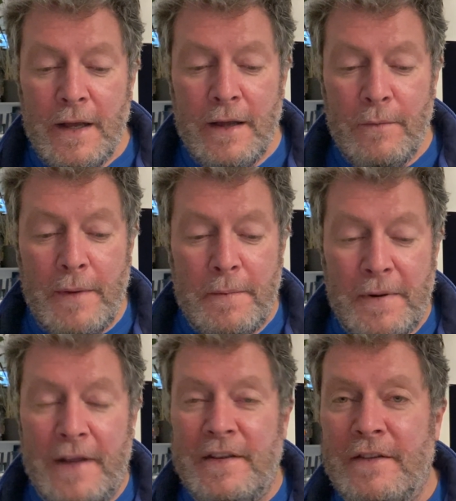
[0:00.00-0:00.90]
where we
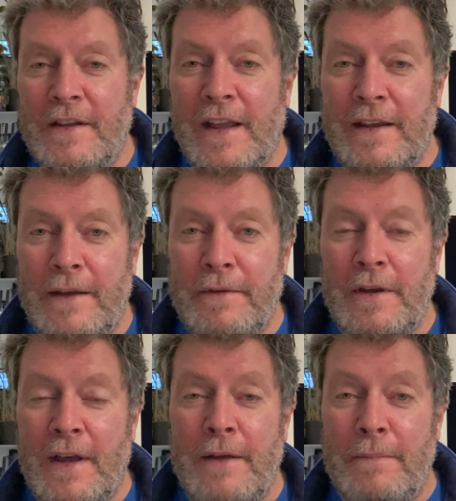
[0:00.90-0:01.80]
practice, and
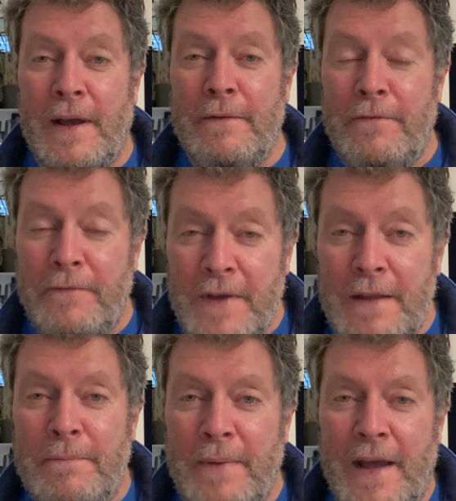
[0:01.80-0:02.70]
I
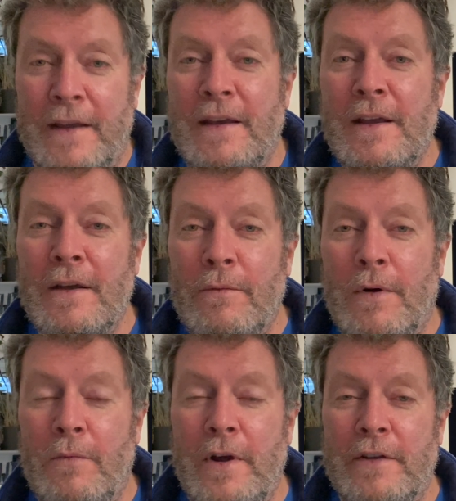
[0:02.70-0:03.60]
feed back
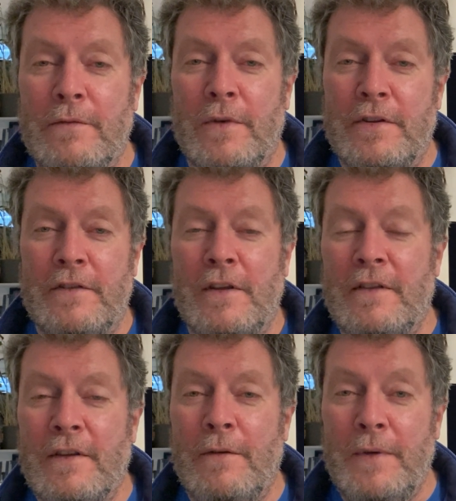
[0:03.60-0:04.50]
what works and what
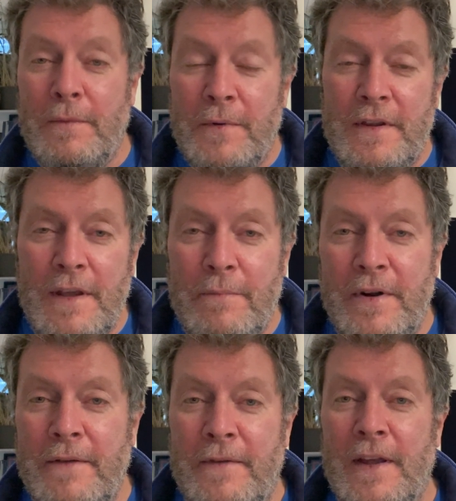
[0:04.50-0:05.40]
doesn't, and we
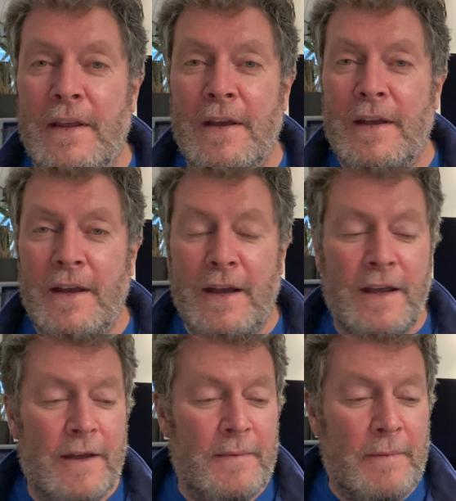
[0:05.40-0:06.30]
debrief it.
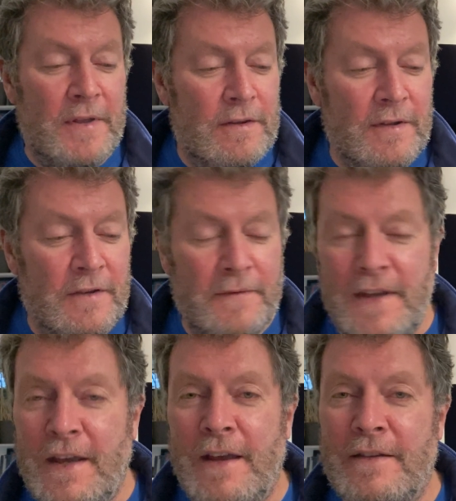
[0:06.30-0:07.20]
I've been doing this for
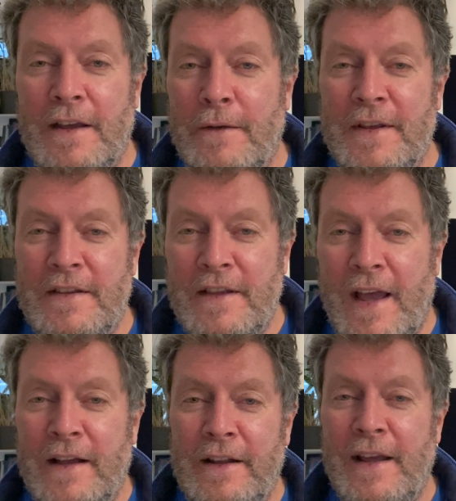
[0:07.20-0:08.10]
years. I know
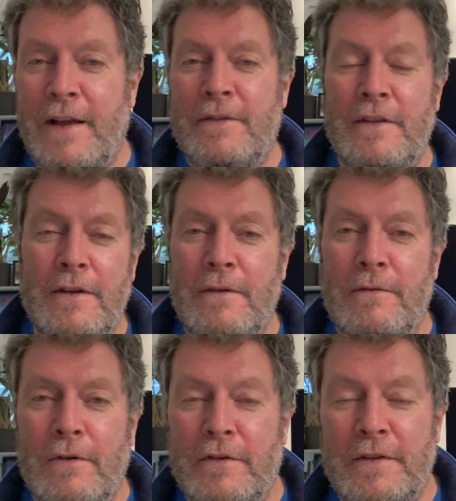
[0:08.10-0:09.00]
exactly how to do
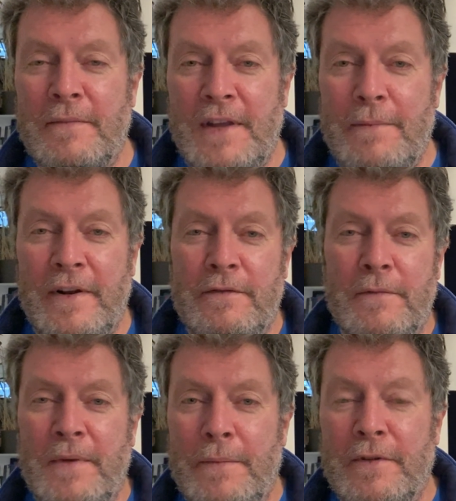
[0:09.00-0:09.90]
awesome debriefs
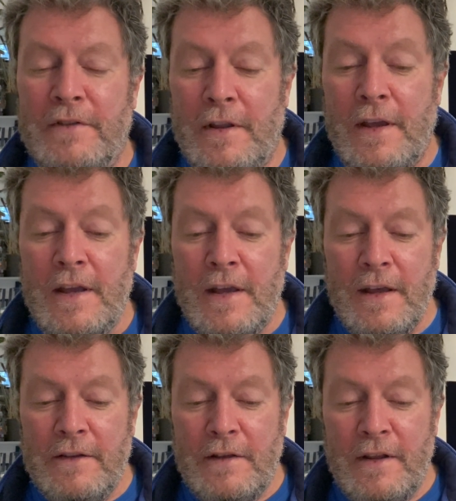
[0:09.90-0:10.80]
with people, so they
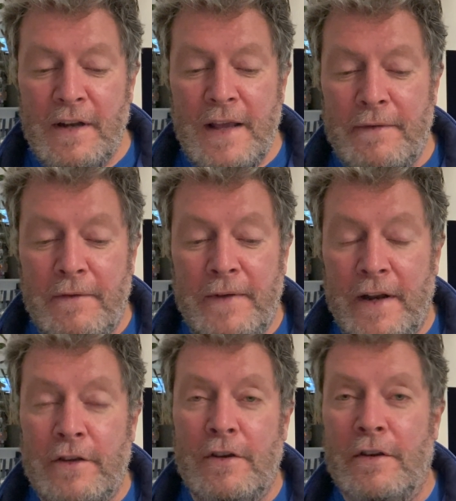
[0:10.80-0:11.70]
leave it
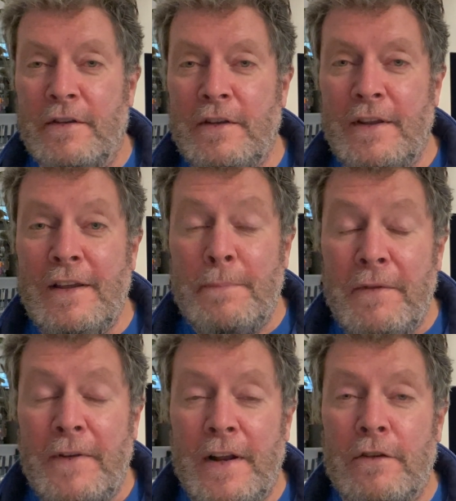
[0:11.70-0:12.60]
feeling good. You need to be
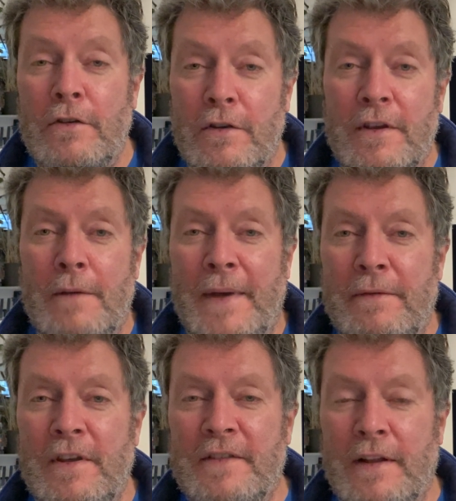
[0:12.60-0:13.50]
feeling good
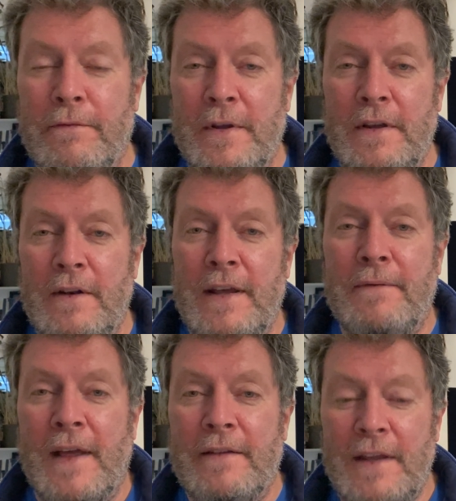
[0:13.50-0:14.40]
about yourself when you
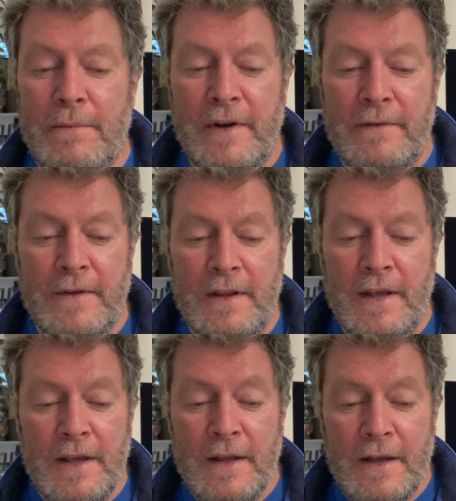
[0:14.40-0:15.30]
leave that debrief,
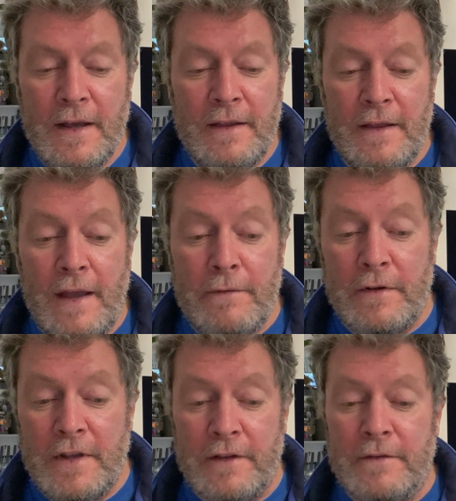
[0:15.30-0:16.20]
and
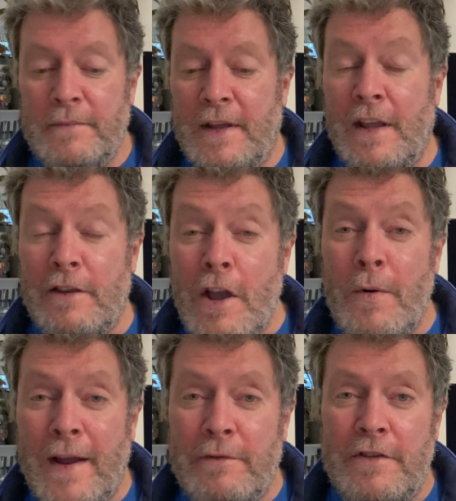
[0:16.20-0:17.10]
everyone does, and I know
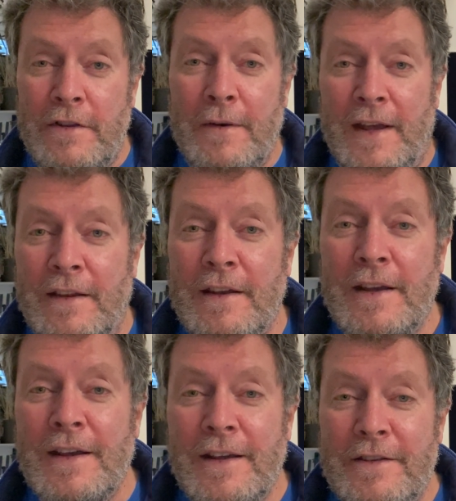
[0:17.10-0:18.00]
how to do it.
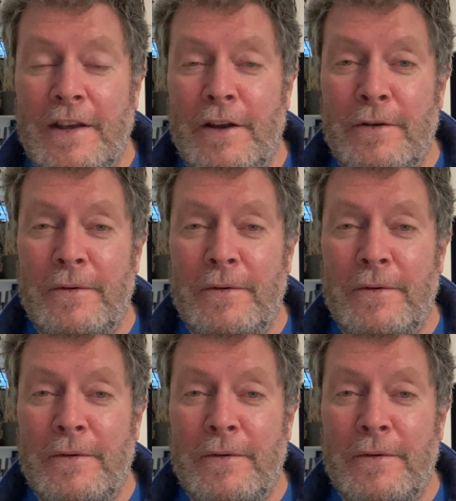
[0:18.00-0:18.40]
So